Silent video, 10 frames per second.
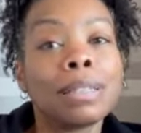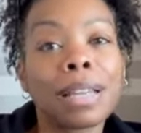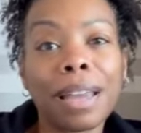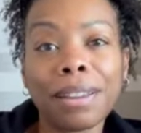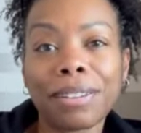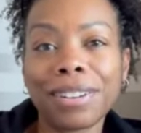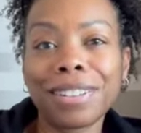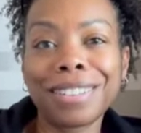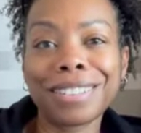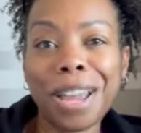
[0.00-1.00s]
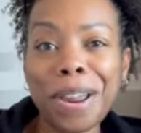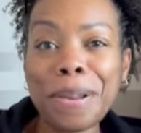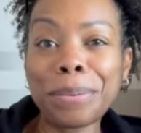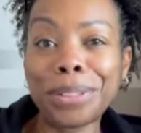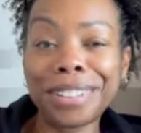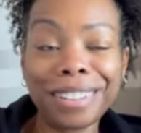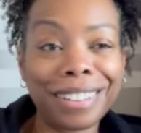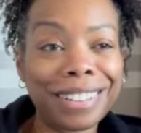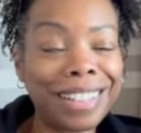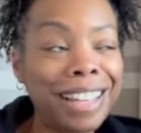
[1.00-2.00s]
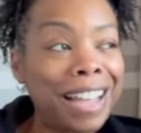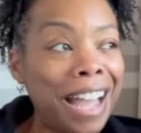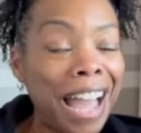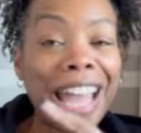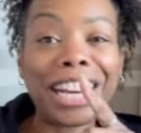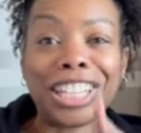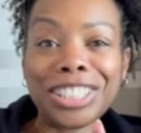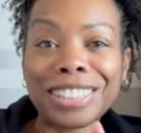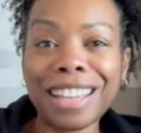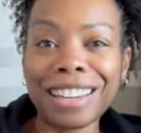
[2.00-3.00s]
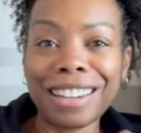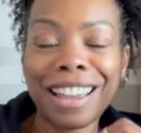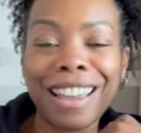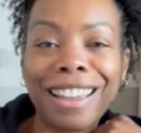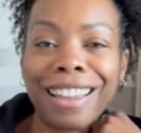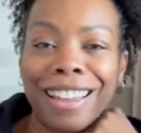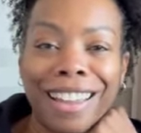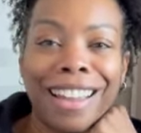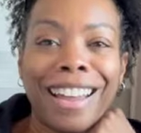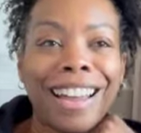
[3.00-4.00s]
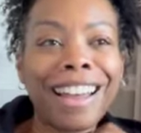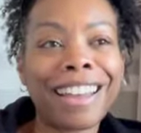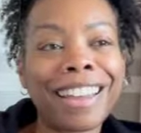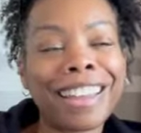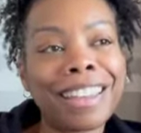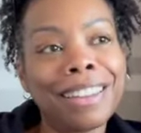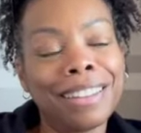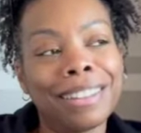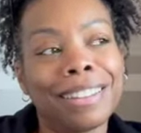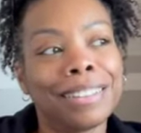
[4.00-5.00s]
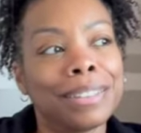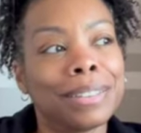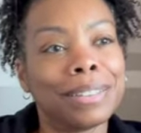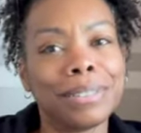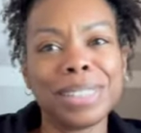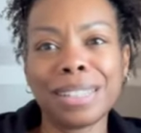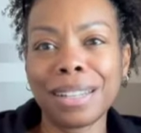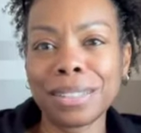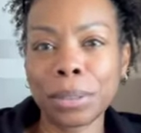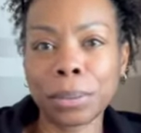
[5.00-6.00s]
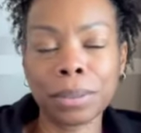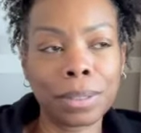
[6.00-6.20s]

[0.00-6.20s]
tired but good. I had a good day today. What did I do?